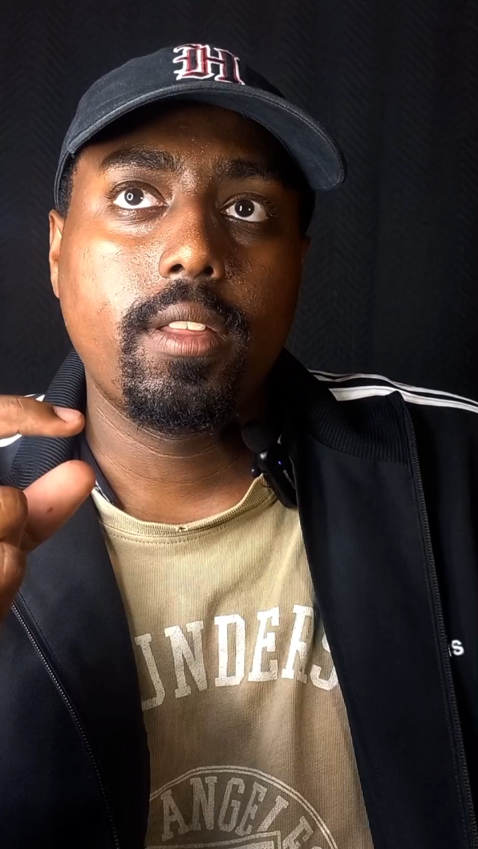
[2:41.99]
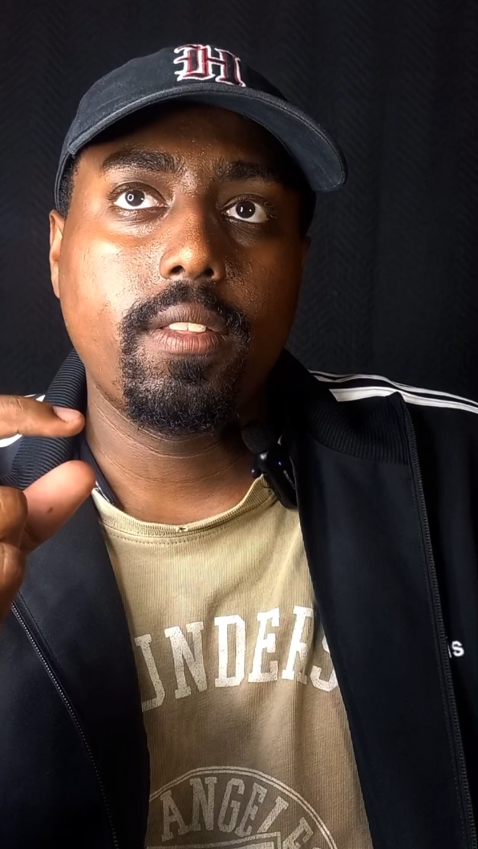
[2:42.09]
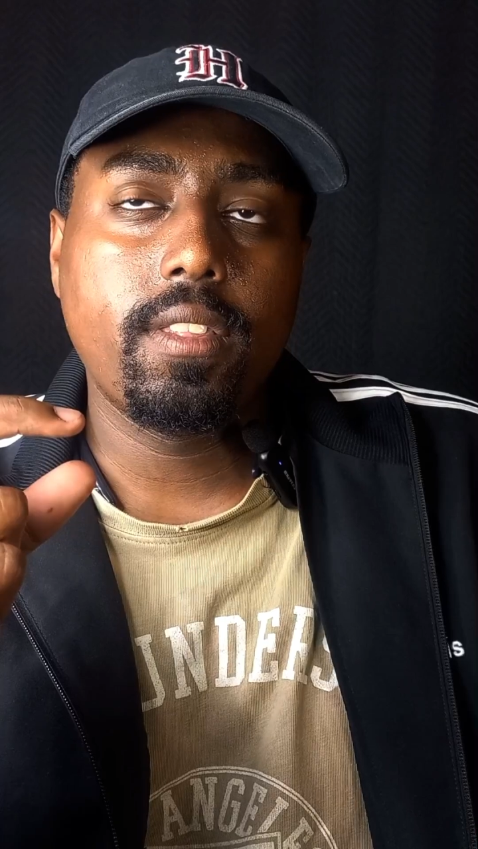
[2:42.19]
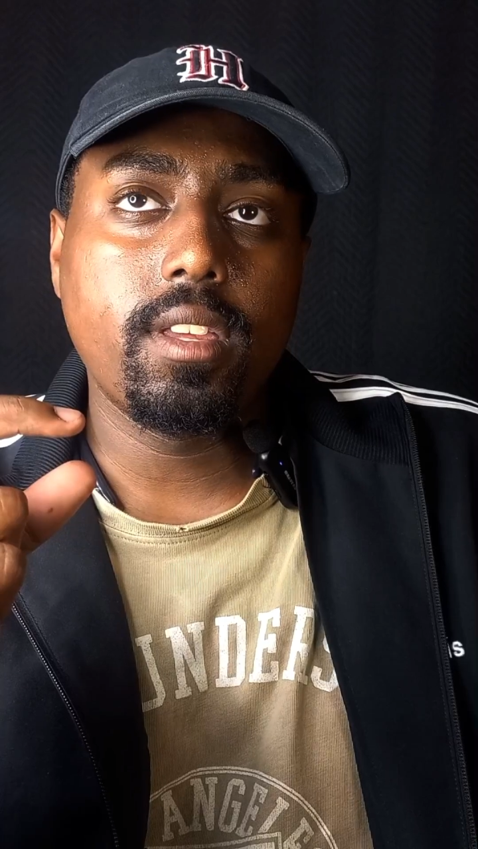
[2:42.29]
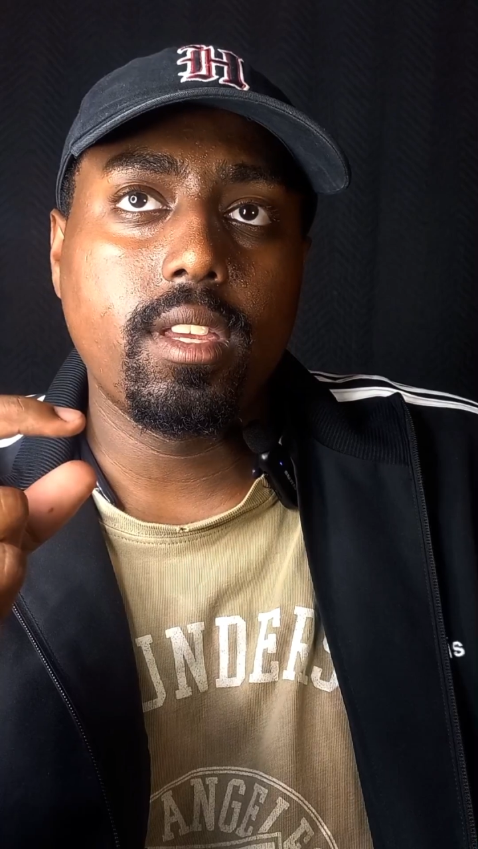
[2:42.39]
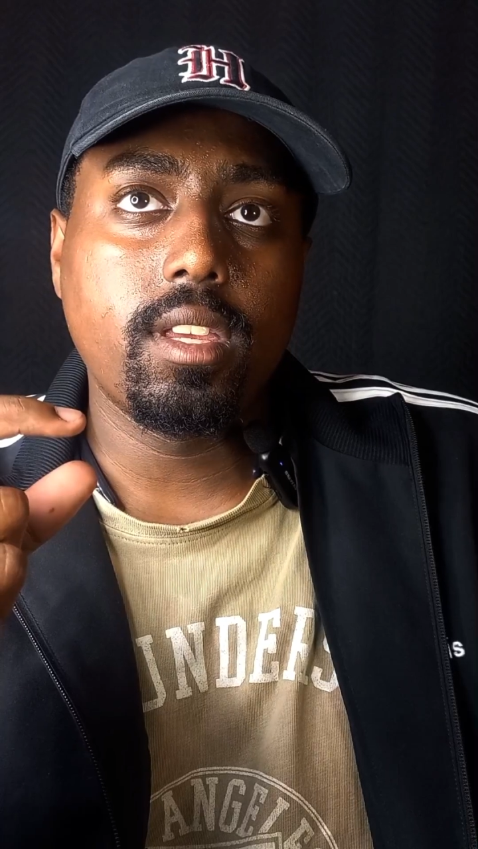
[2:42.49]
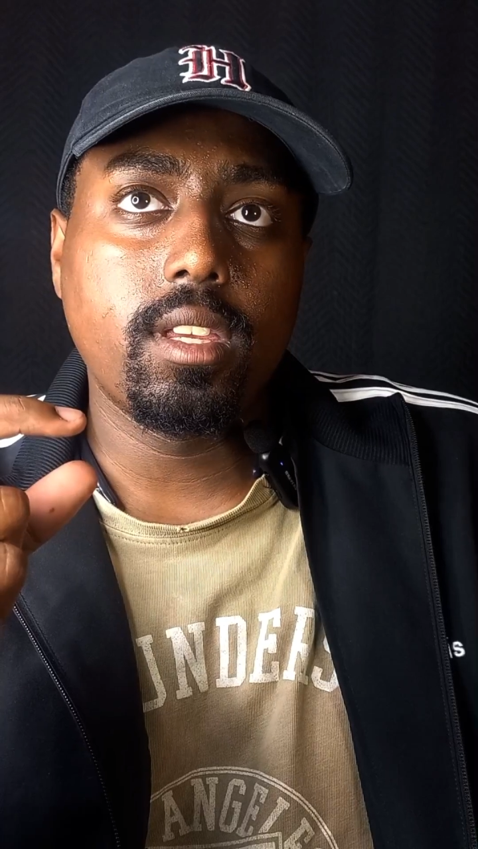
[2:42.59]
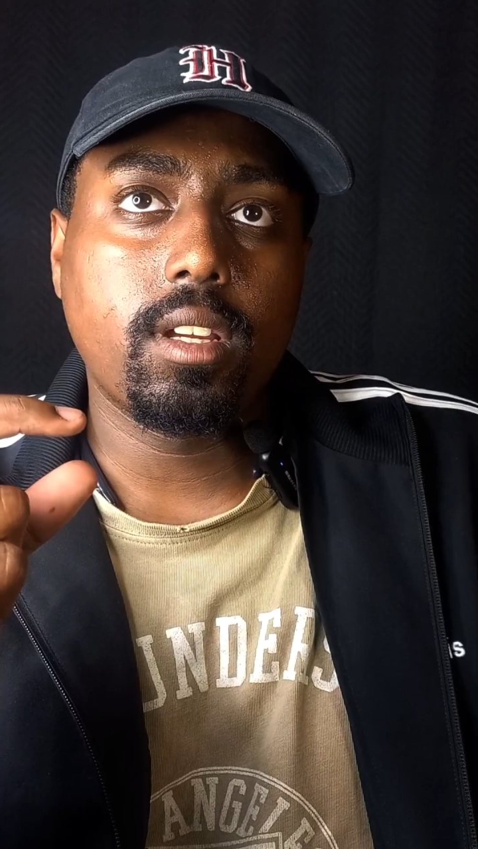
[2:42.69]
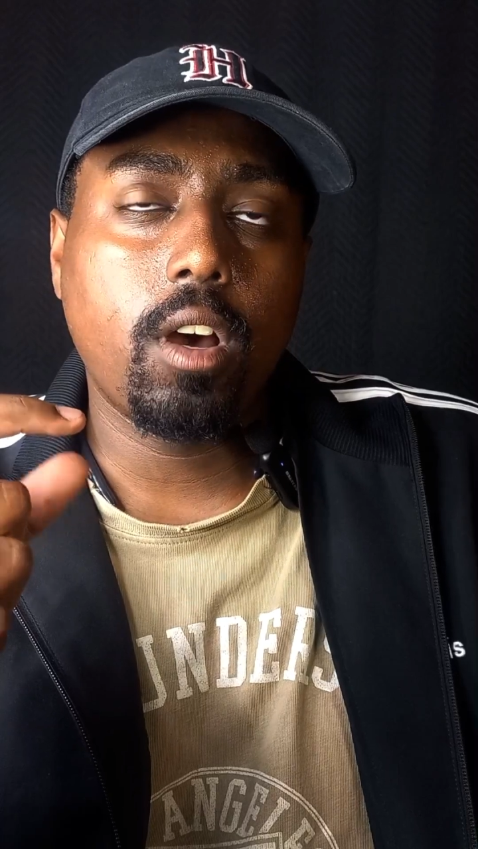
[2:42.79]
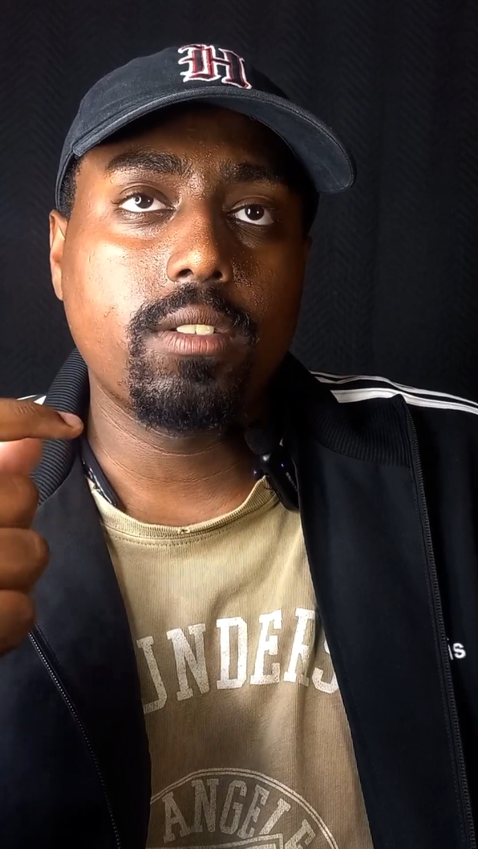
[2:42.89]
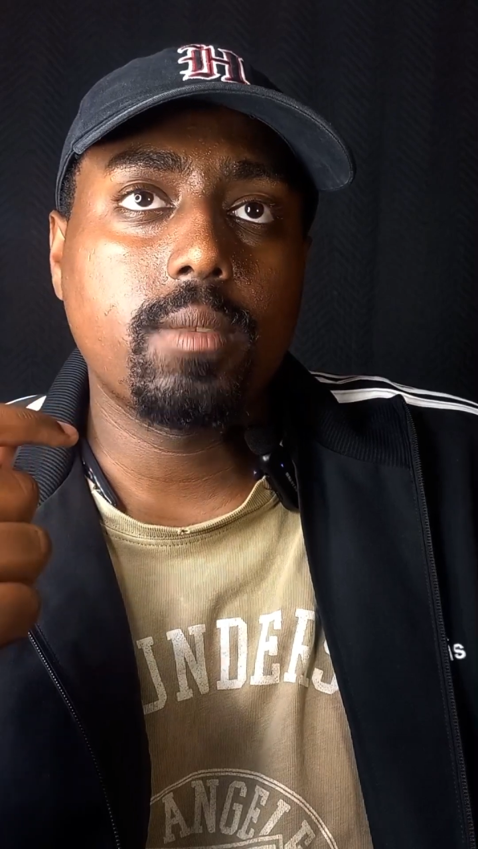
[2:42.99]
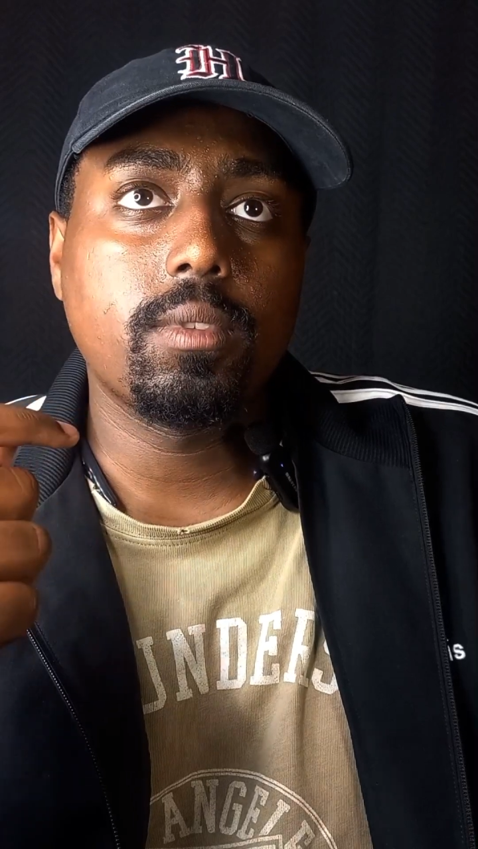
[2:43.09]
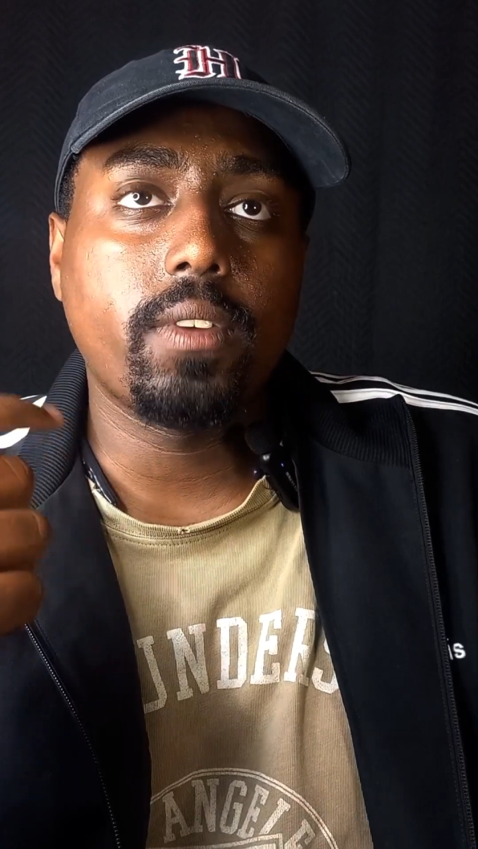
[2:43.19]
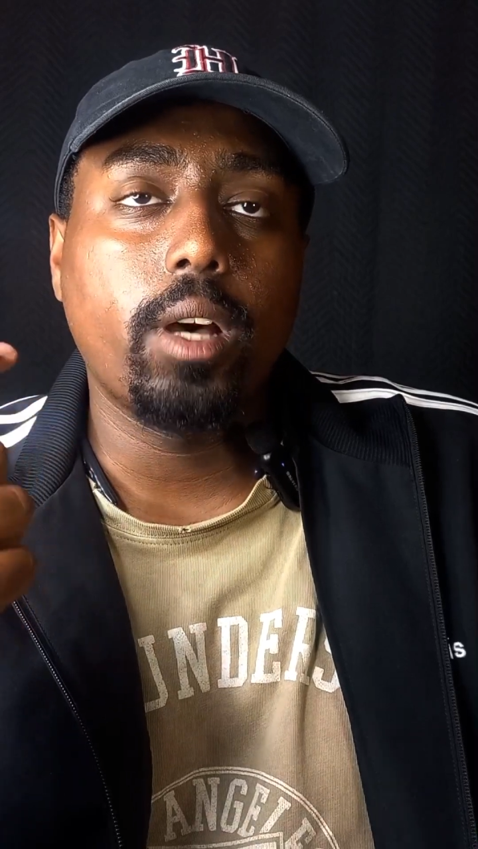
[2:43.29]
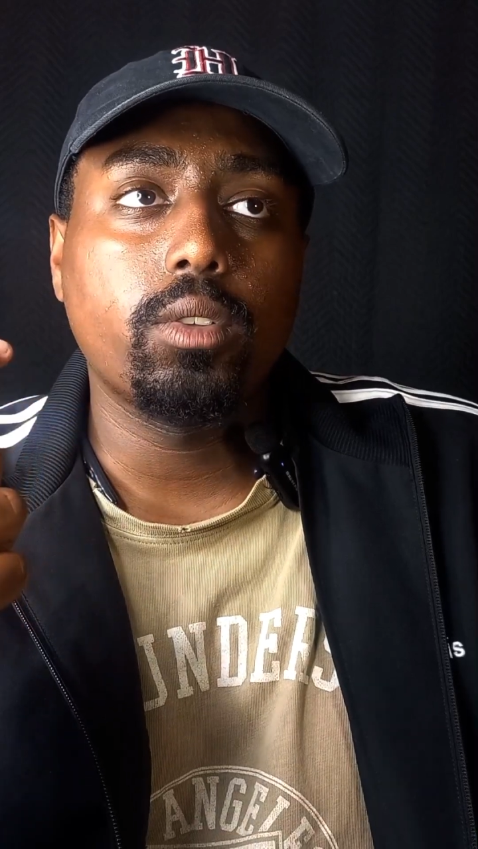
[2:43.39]
the concept
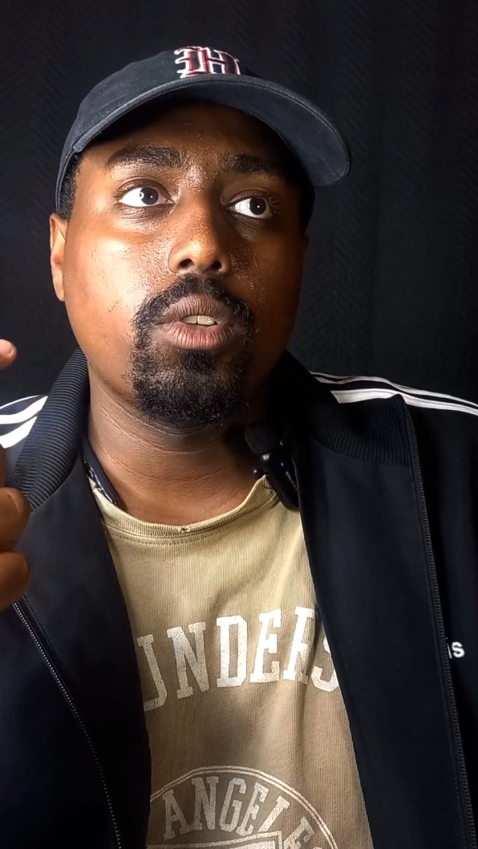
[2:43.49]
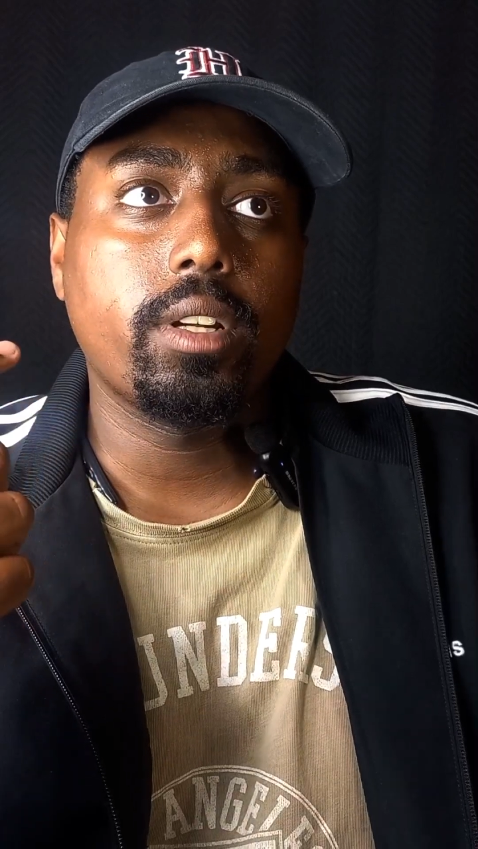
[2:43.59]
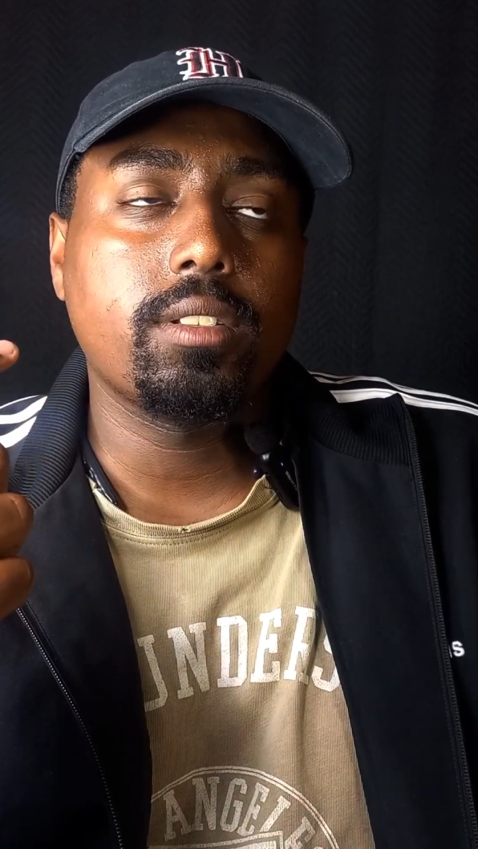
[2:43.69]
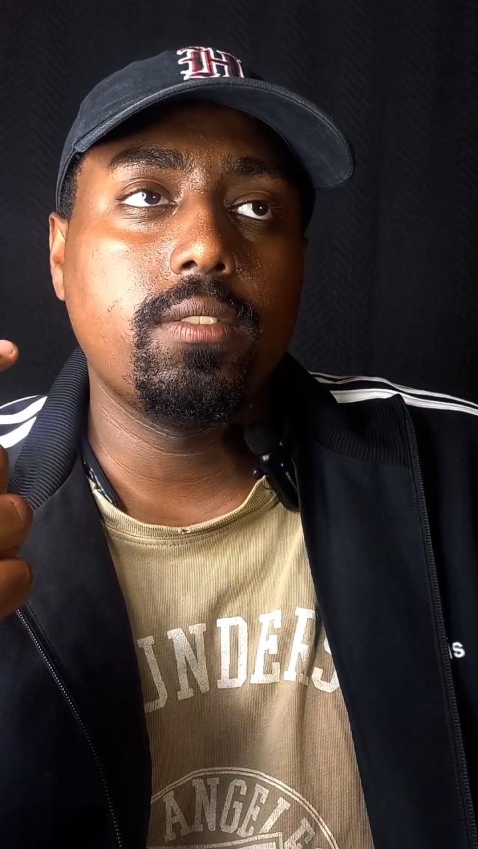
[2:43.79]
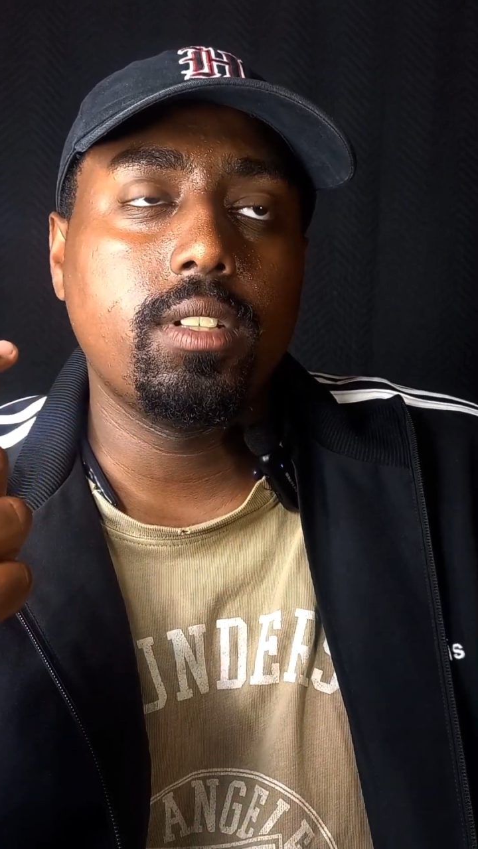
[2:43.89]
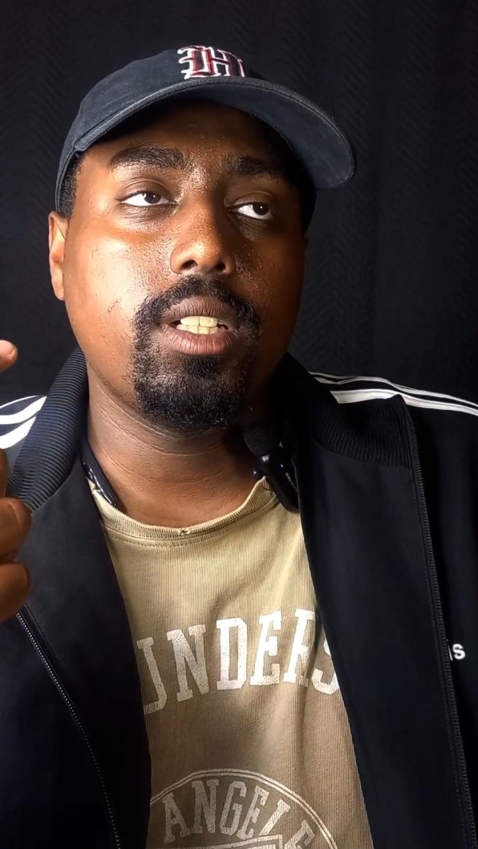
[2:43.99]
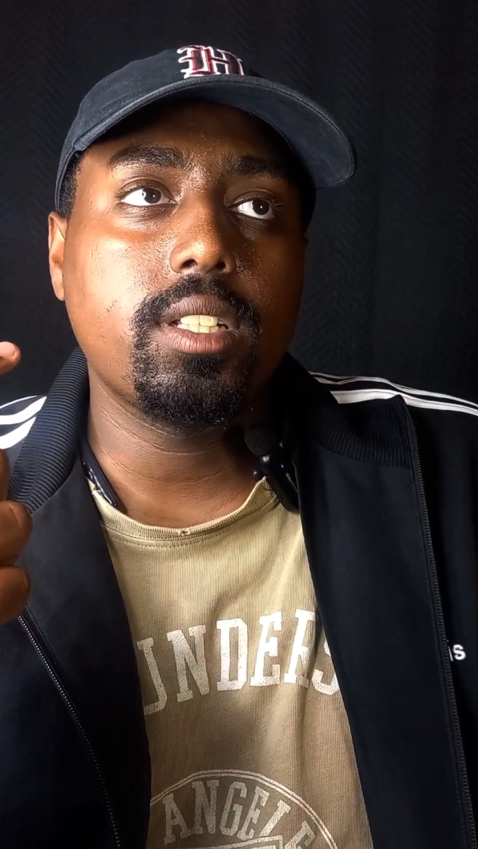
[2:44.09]
of outdoor activity.